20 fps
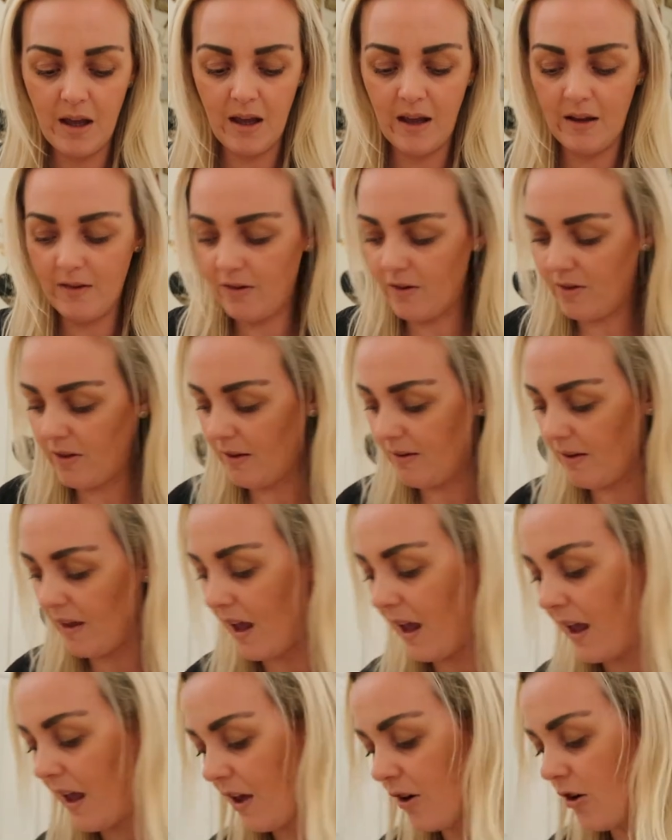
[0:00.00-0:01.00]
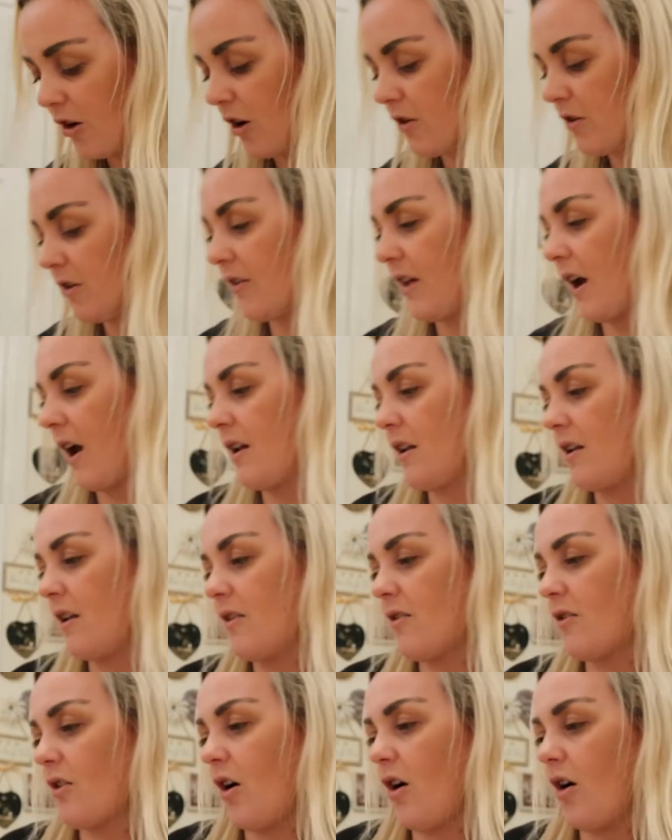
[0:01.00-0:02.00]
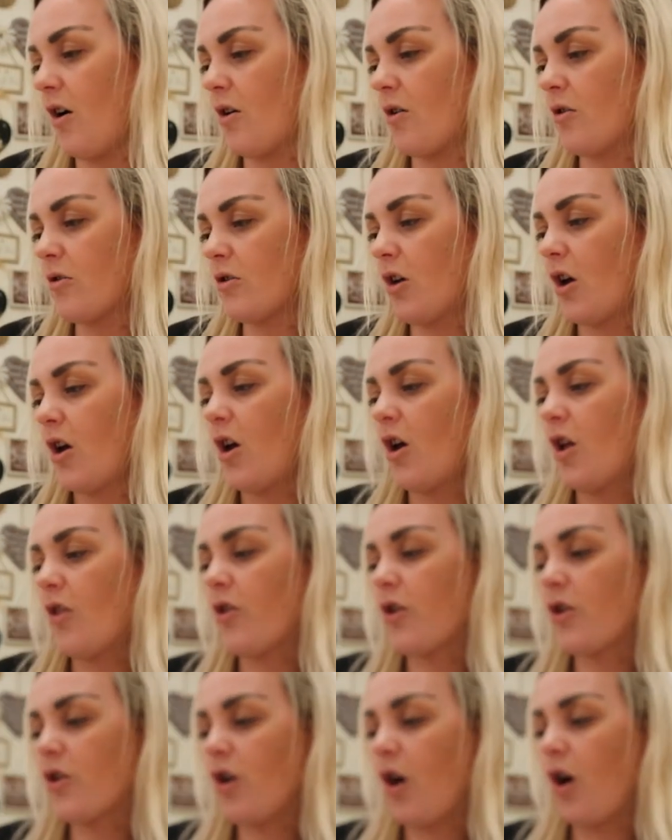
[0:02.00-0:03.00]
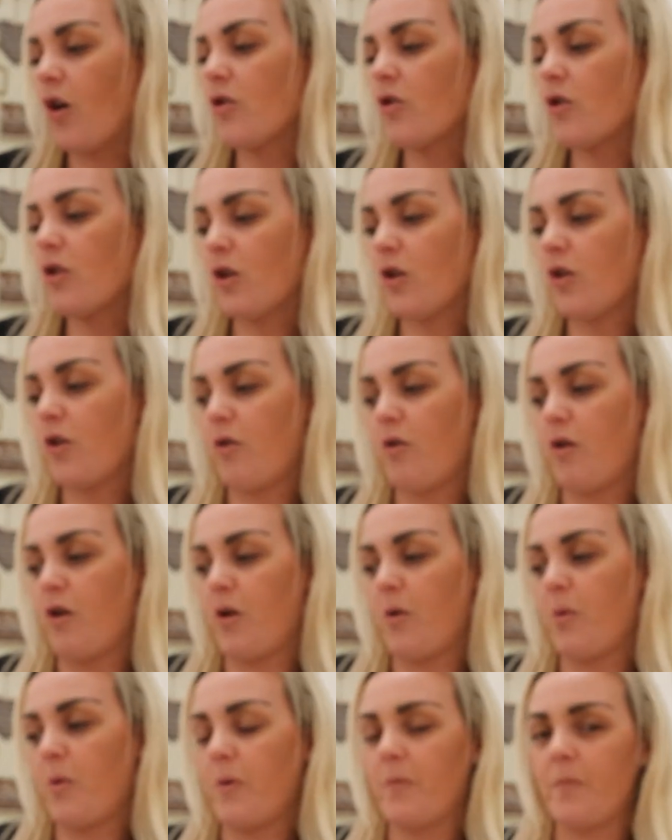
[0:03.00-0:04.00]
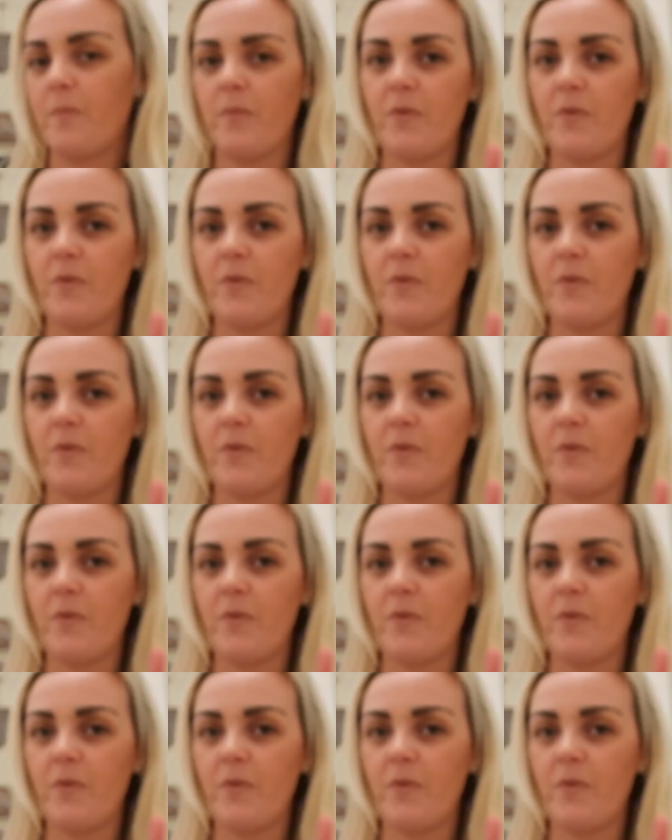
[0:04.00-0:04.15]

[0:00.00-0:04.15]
is this acorn design, and it's called the Conquer Crew.